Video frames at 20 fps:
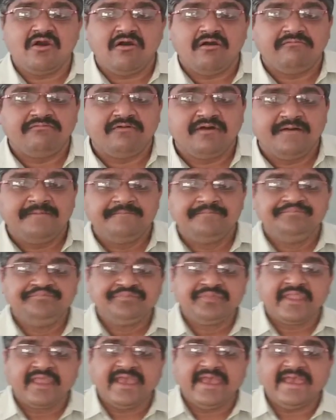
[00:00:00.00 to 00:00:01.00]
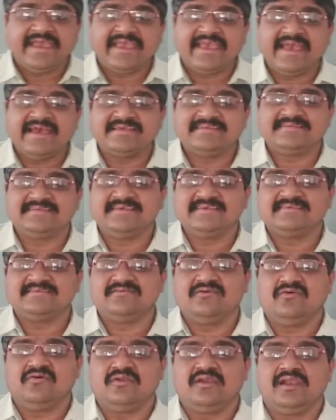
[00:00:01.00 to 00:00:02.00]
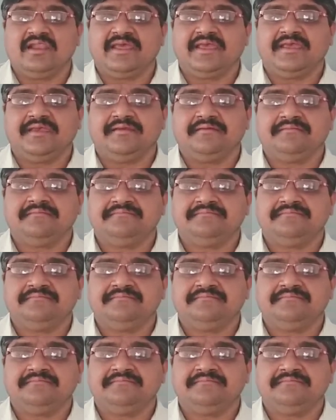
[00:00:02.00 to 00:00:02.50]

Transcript: of gases only.